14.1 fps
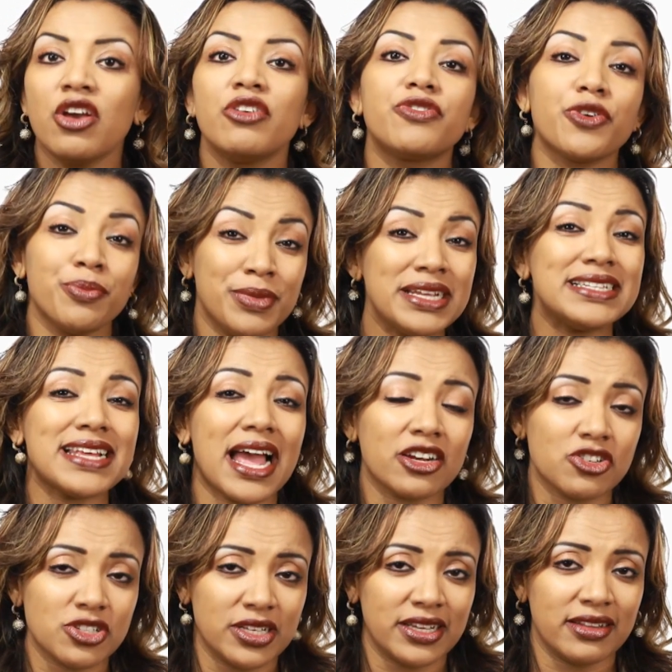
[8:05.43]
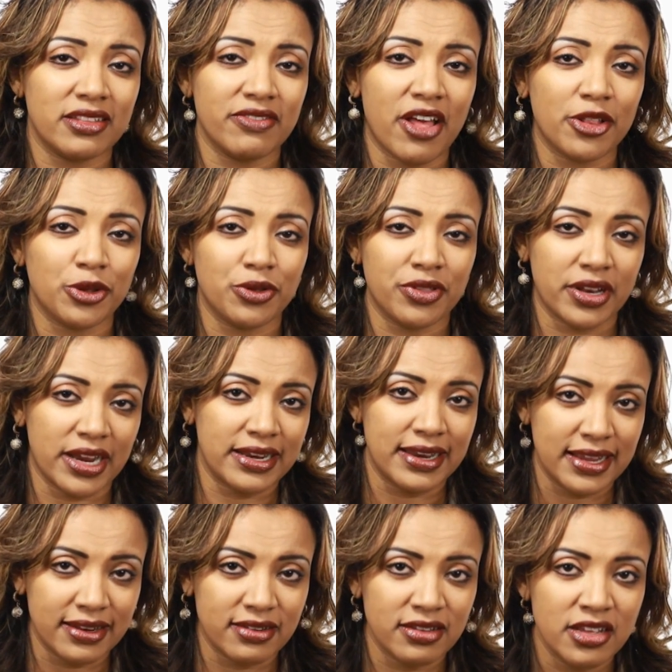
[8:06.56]
for me to actually get the value that I
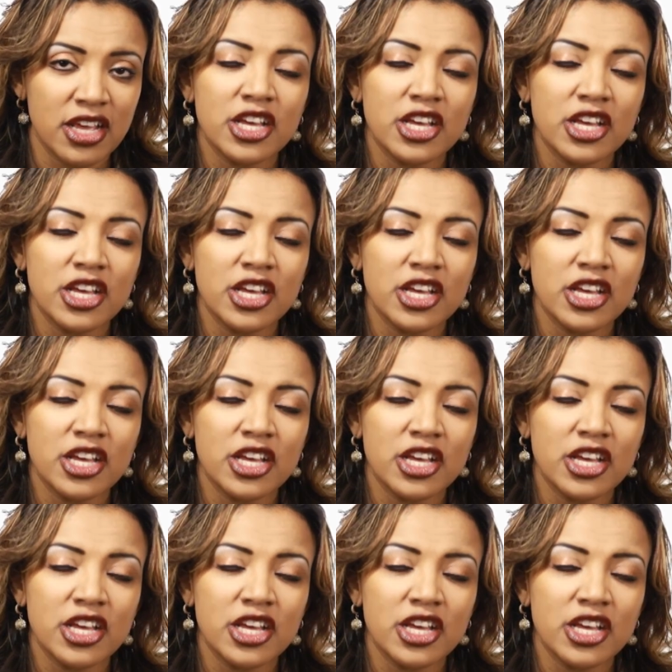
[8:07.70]
need.